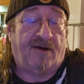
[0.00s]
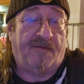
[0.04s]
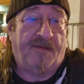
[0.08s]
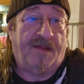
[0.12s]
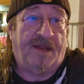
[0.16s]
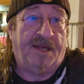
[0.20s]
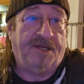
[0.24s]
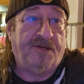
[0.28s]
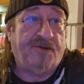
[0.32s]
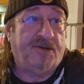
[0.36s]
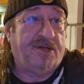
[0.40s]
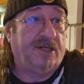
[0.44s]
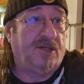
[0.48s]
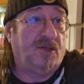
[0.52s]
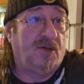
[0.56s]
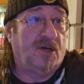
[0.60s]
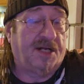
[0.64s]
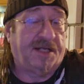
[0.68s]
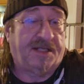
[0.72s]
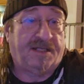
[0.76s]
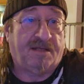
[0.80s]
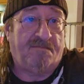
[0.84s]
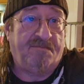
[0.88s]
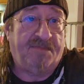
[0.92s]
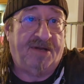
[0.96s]
and then you can look
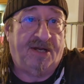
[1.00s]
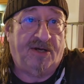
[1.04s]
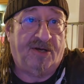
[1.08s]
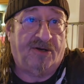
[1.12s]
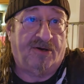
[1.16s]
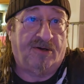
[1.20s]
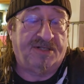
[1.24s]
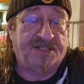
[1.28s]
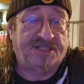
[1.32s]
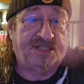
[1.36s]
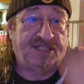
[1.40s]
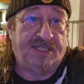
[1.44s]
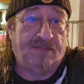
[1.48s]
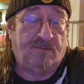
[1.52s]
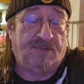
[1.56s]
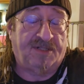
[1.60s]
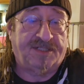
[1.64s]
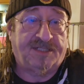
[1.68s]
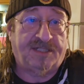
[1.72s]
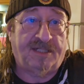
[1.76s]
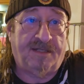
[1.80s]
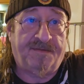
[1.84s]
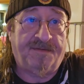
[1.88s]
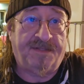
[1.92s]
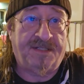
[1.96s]
at the mirror and see
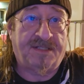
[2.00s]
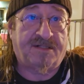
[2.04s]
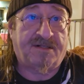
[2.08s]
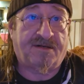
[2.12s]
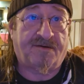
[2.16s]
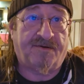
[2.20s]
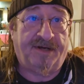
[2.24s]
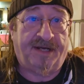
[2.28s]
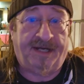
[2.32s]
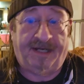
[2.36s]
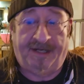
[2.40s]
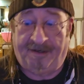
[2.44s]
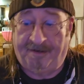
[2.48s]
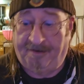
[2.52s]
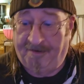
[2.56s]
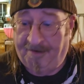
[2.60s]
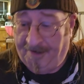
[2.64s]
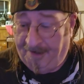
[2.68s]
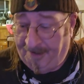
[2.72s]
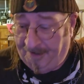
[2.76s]
what's in the screen.